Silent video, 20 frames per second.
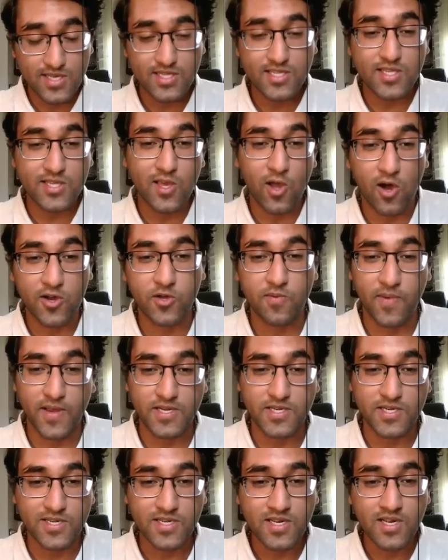since the
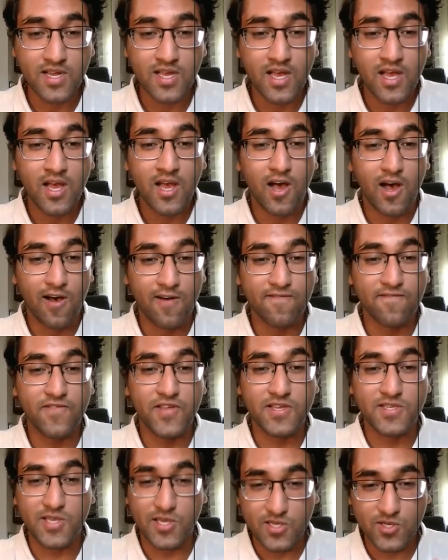occupation of
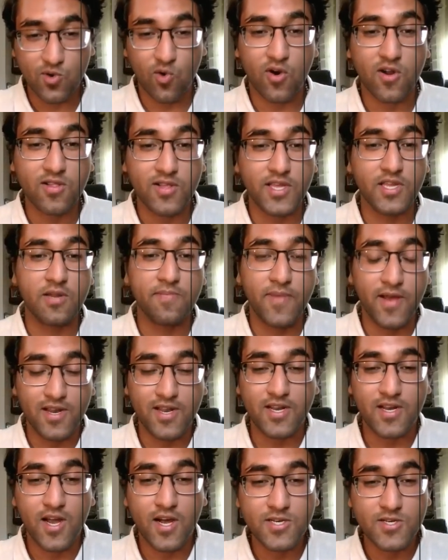this historically
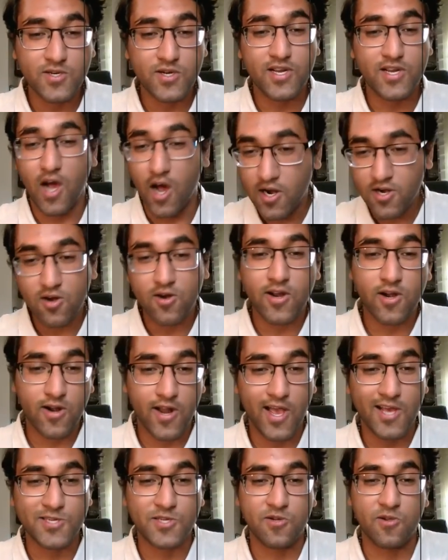independent country under
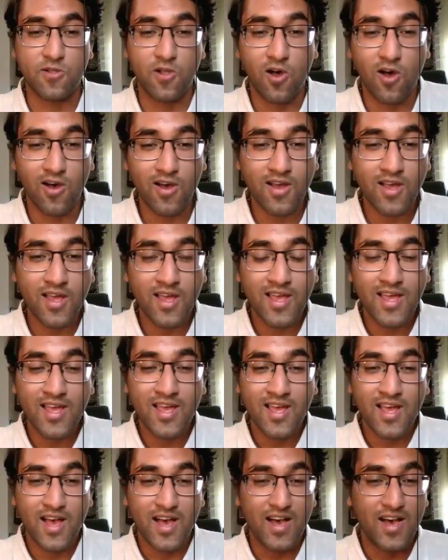international law,
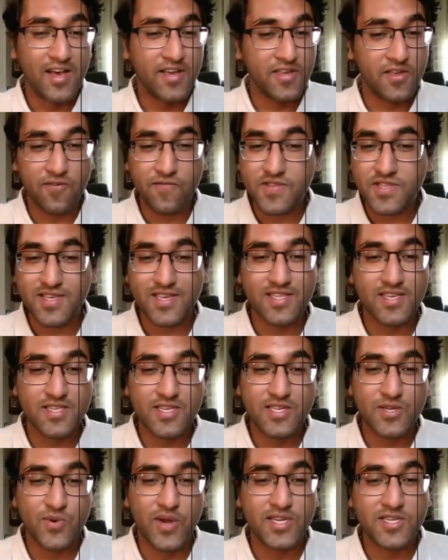uh, you've seen the
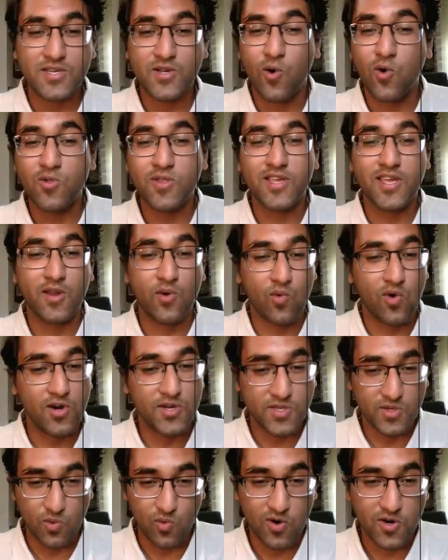situation only get
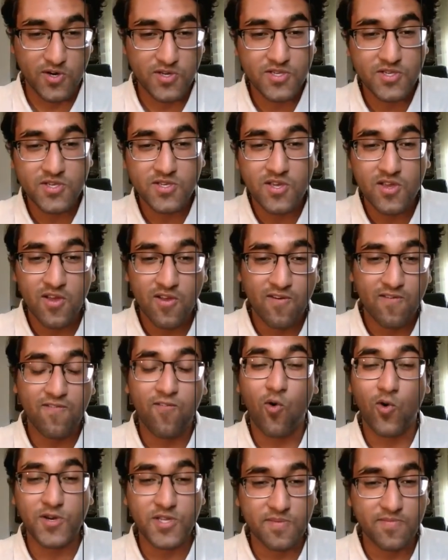worse and worse
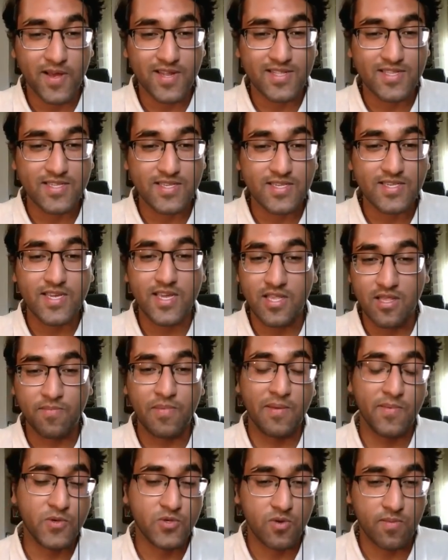for Tibetans in the
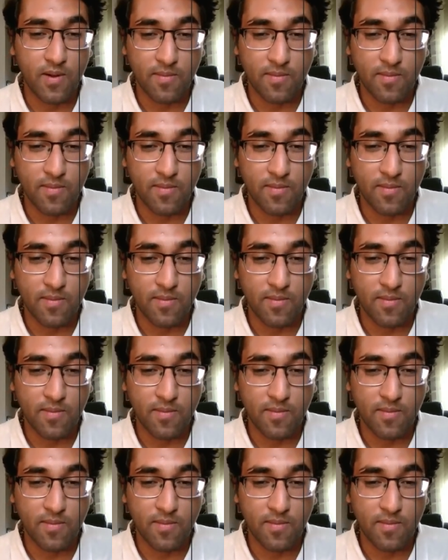People's